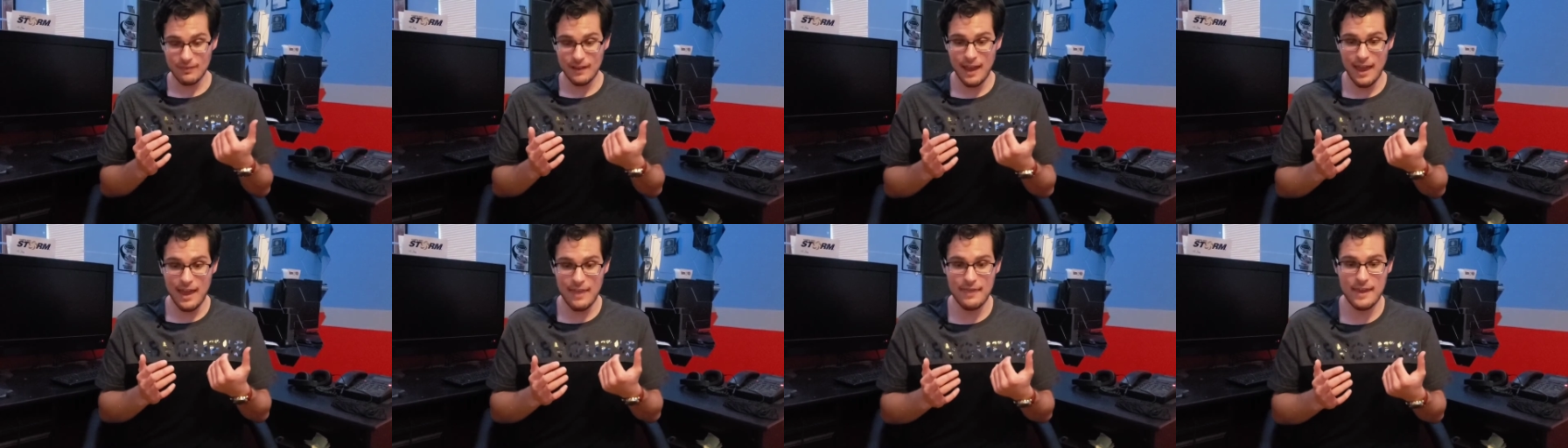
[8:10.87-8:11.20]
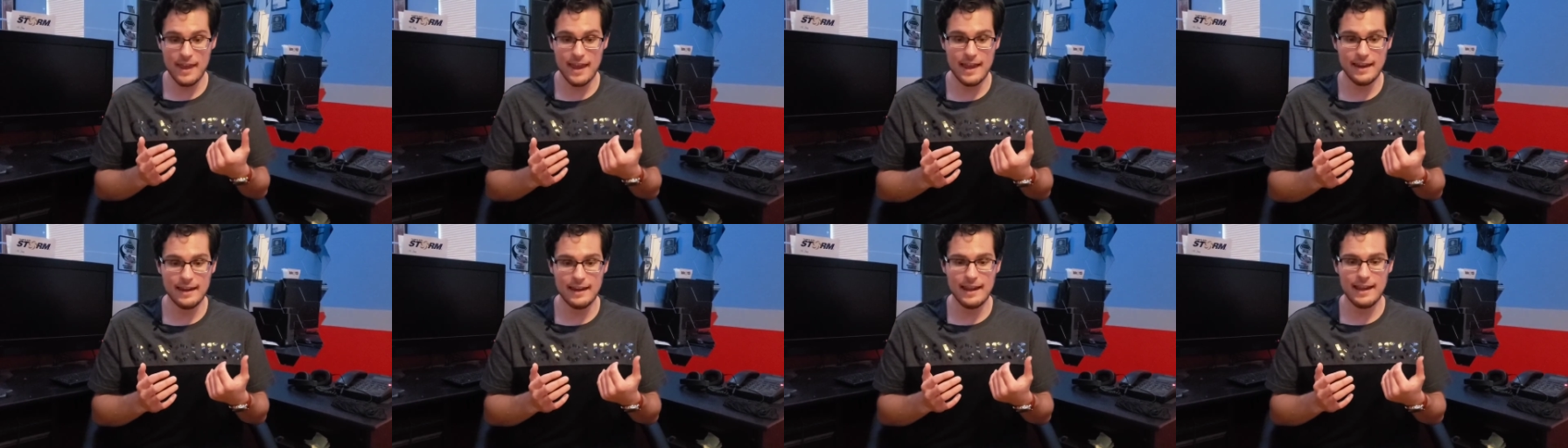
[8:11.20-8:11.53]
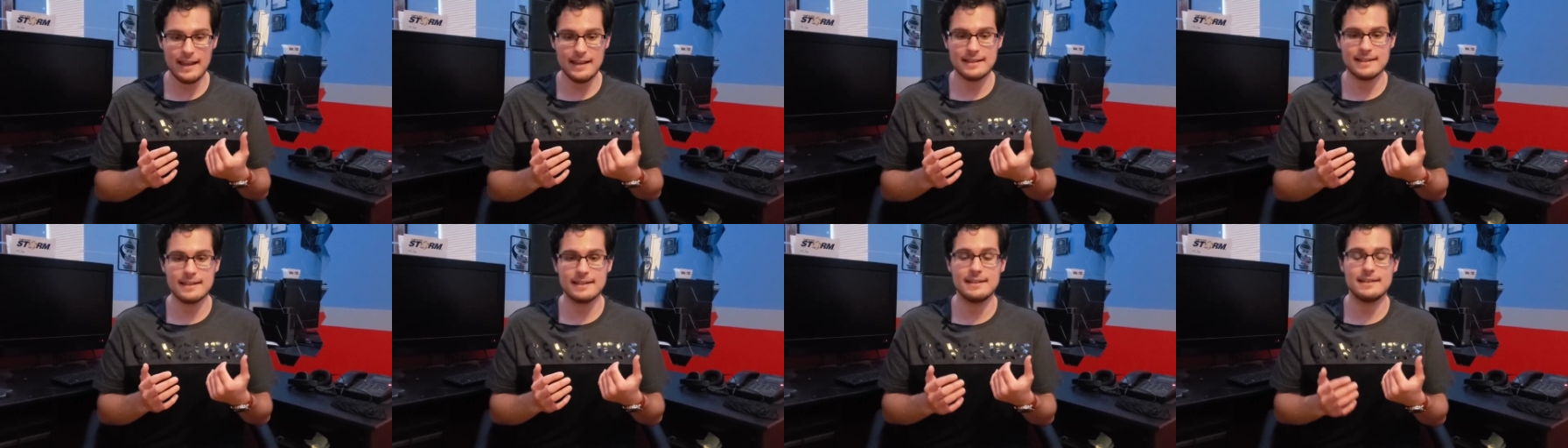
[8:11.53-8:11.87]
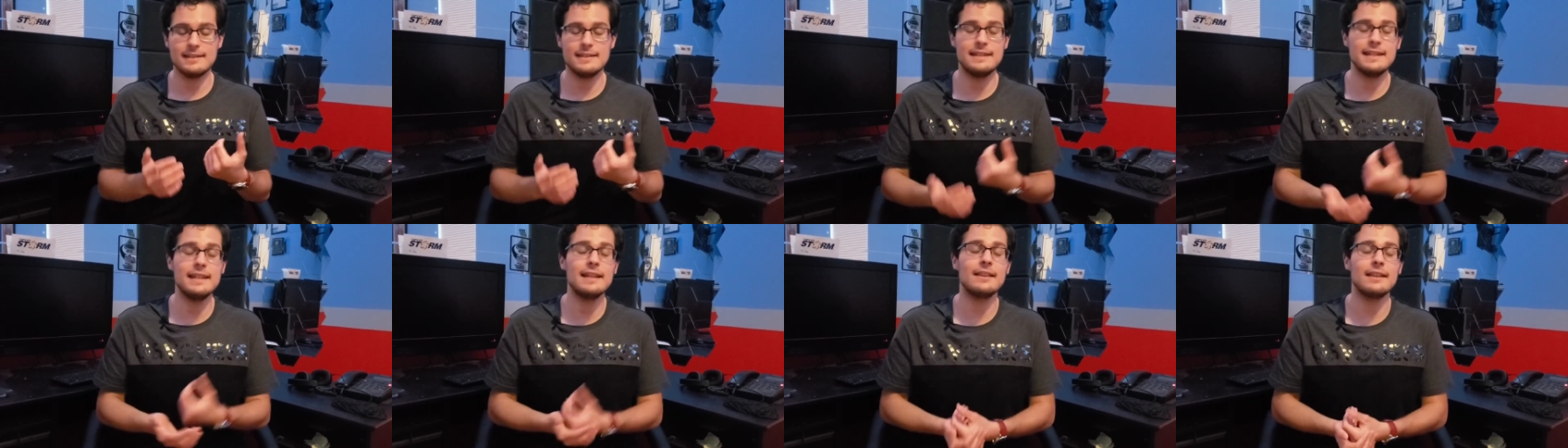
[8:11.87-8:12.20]
And then it's
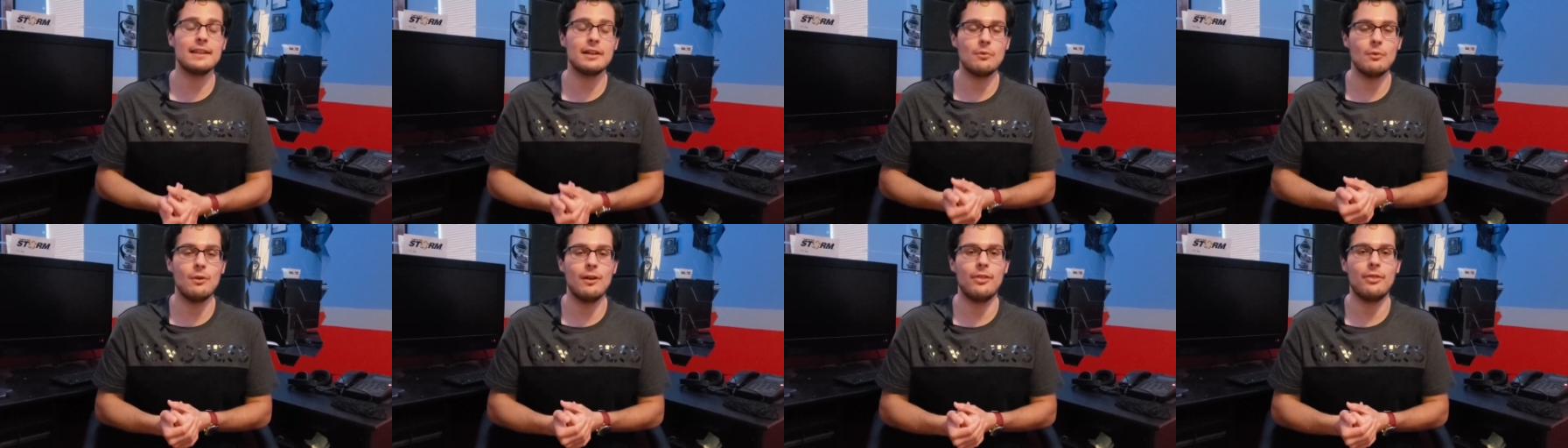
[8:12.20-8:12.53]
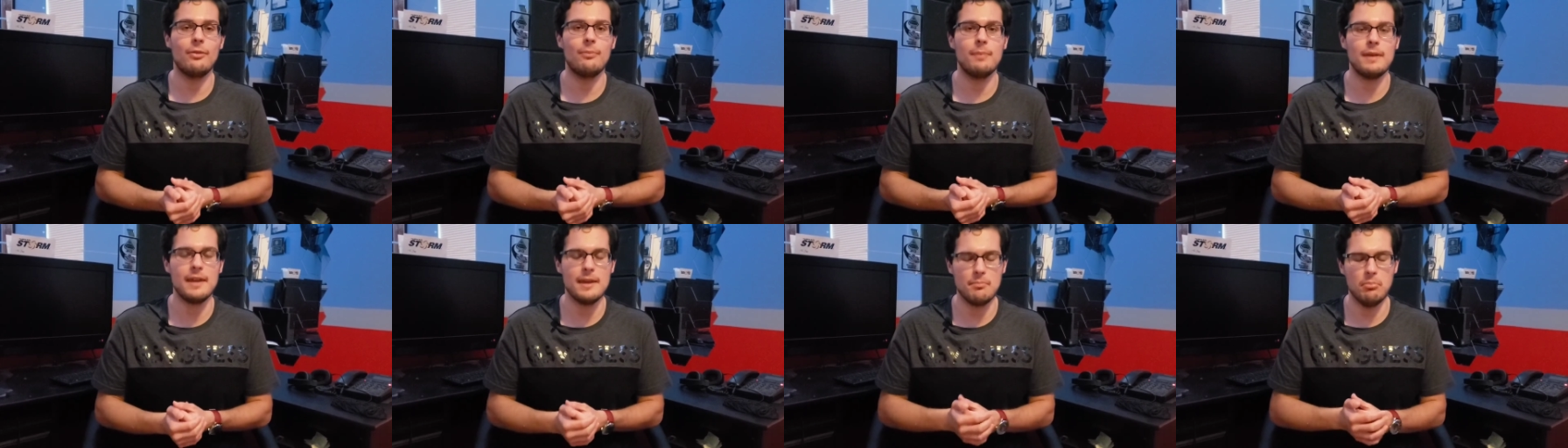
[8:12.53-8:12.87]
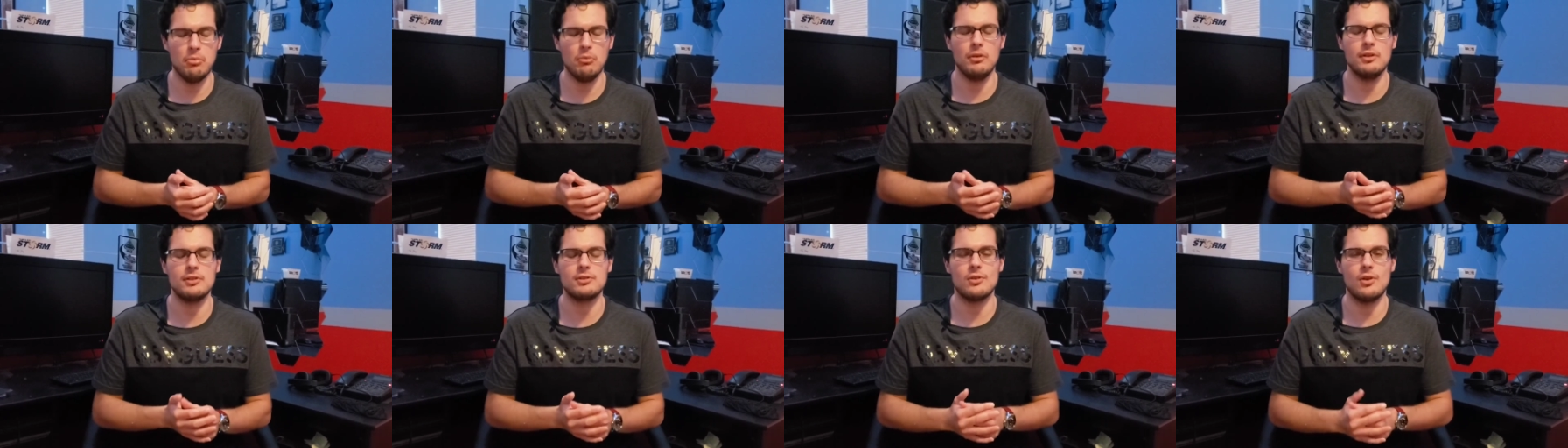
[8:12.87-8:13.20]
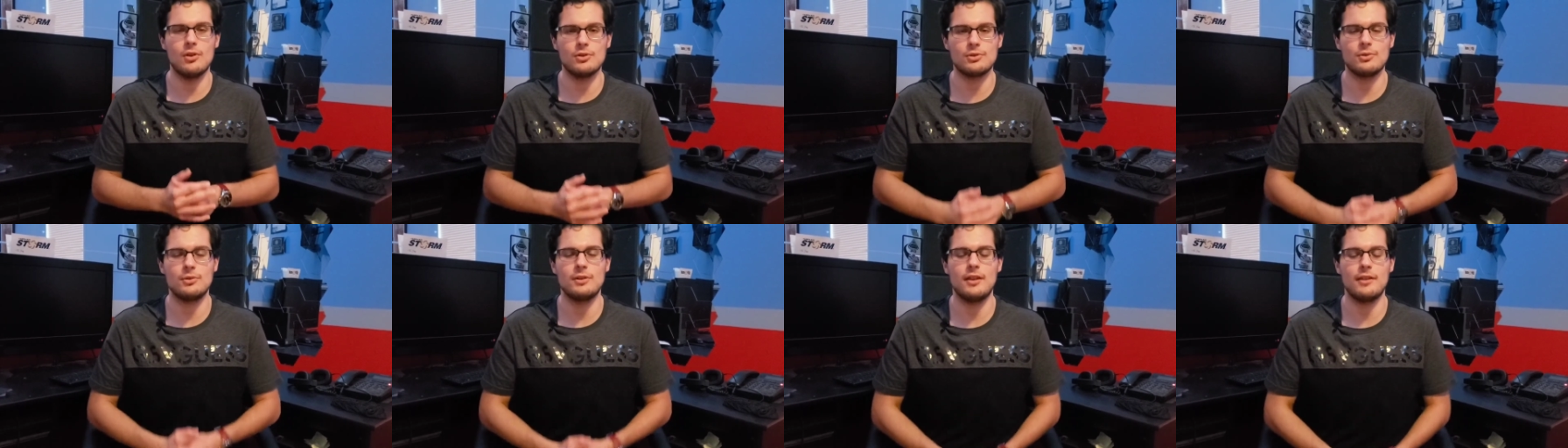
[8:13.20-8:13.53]
dealing with people is
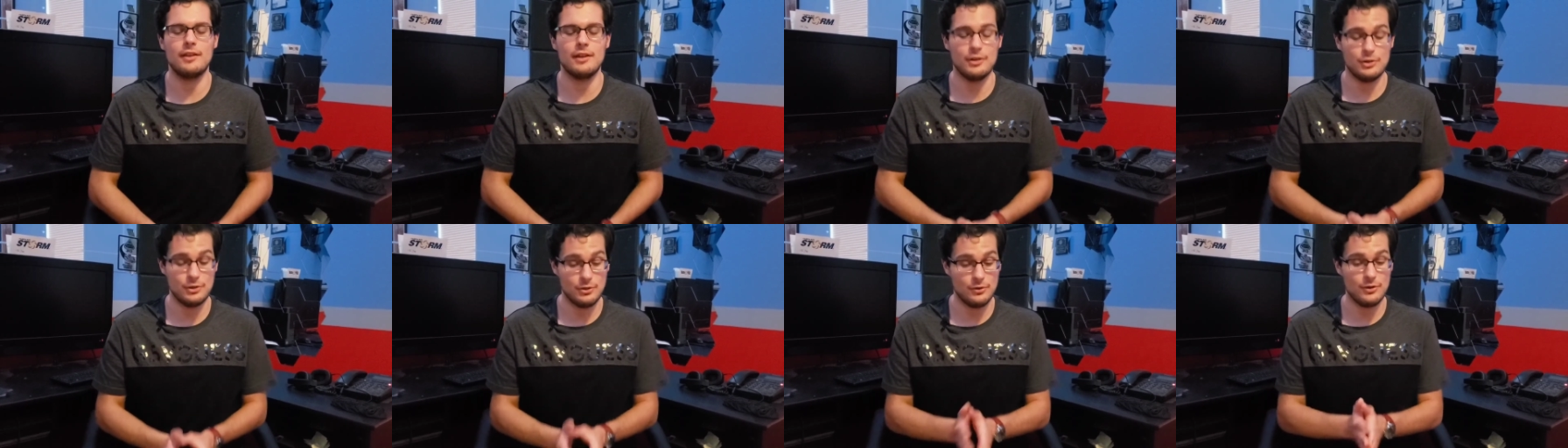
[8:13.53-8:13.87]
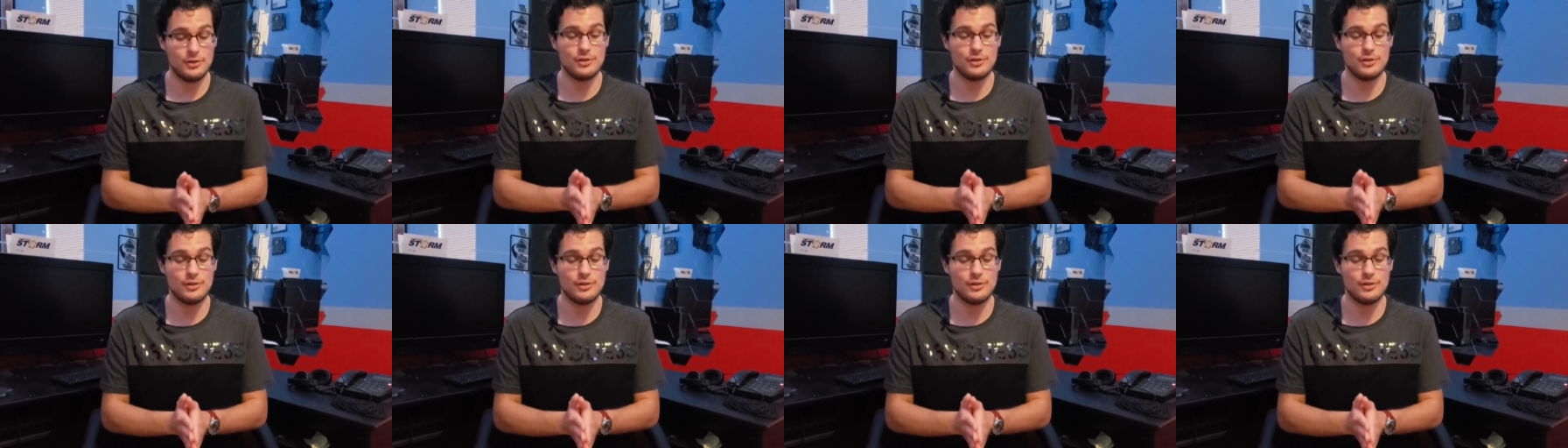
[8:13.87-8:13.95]
also another issue.